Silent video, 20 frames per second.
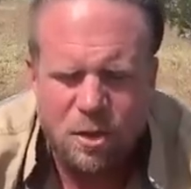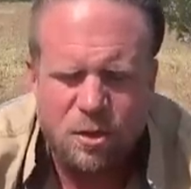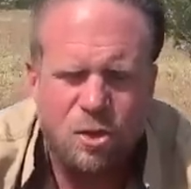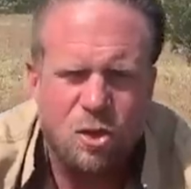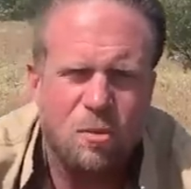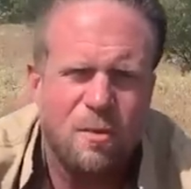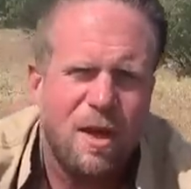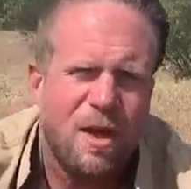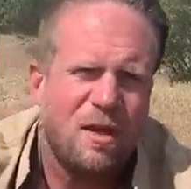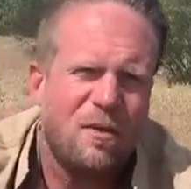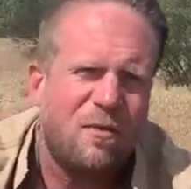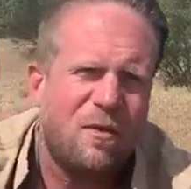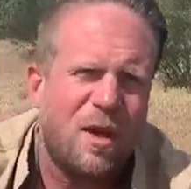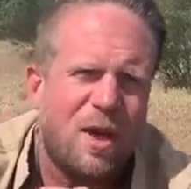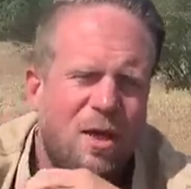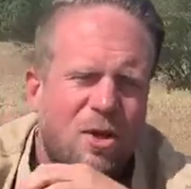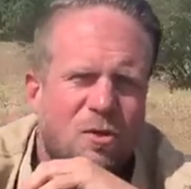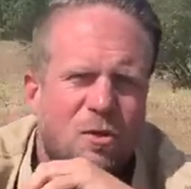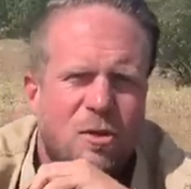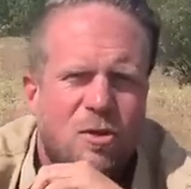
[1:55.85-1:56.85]
Two
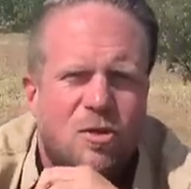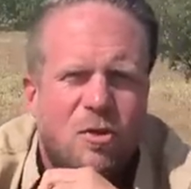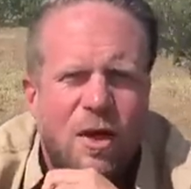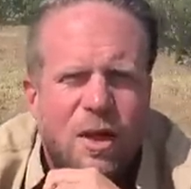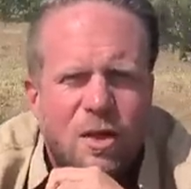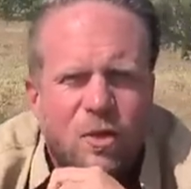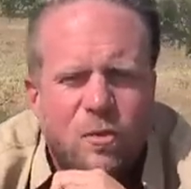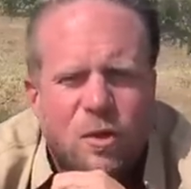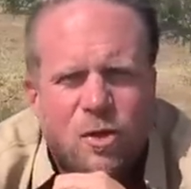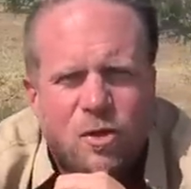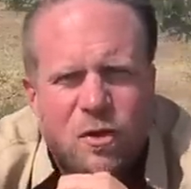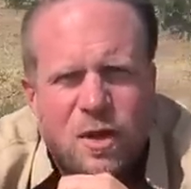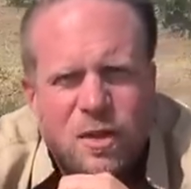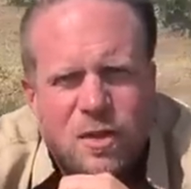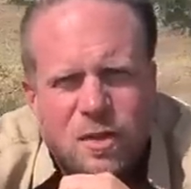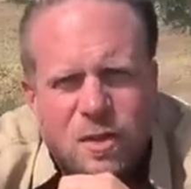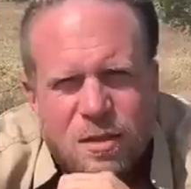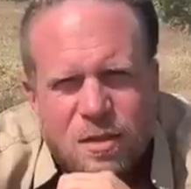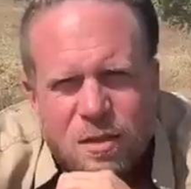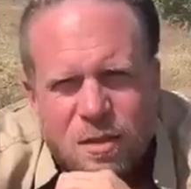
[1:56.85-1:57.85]
manufacturers tried to
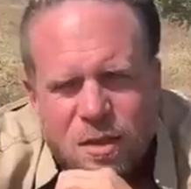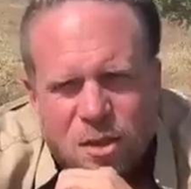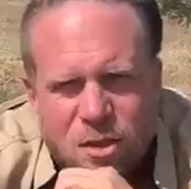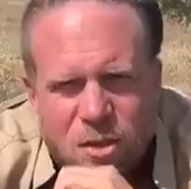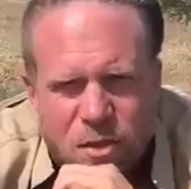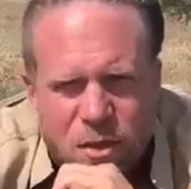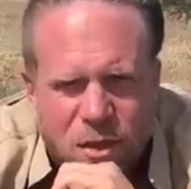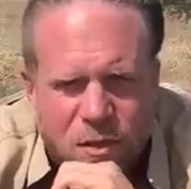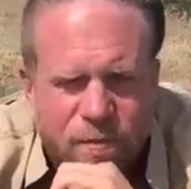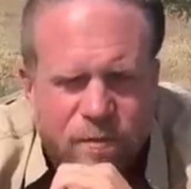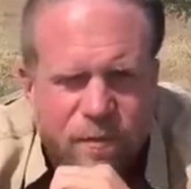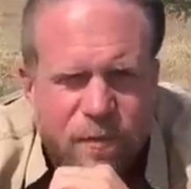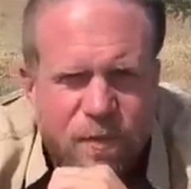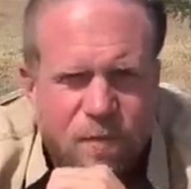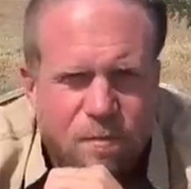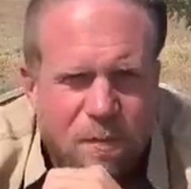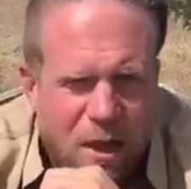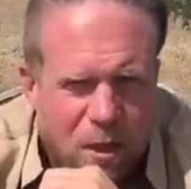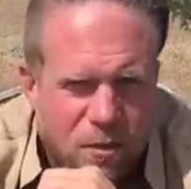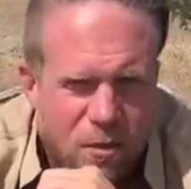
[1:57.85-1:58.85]
address this initially,
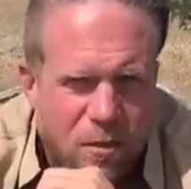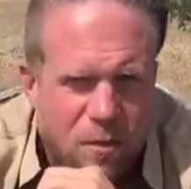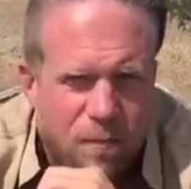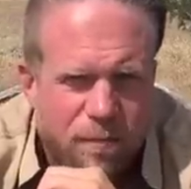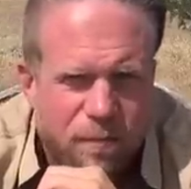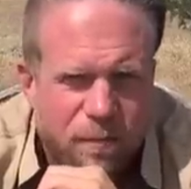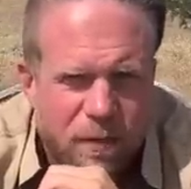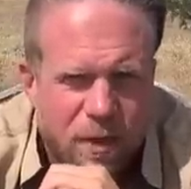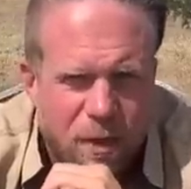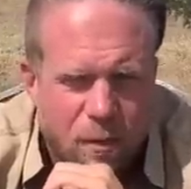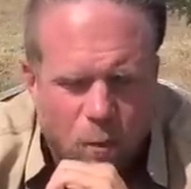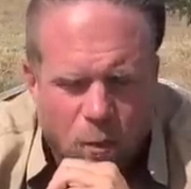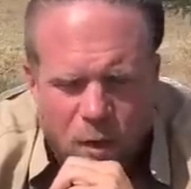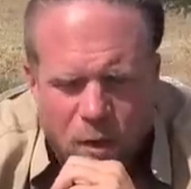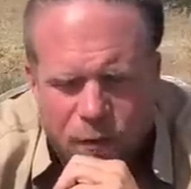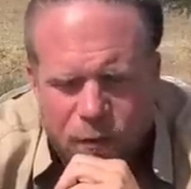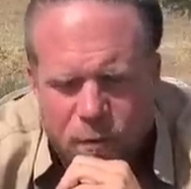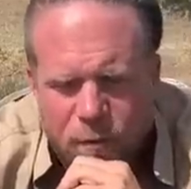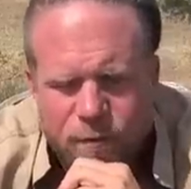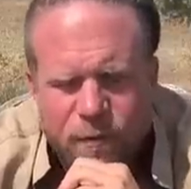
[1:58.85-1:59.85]
Mauser and
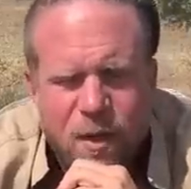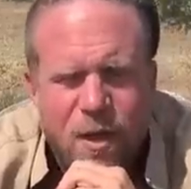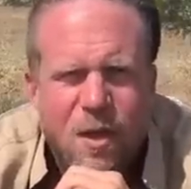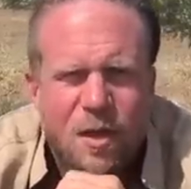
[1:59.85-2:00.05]
Walther.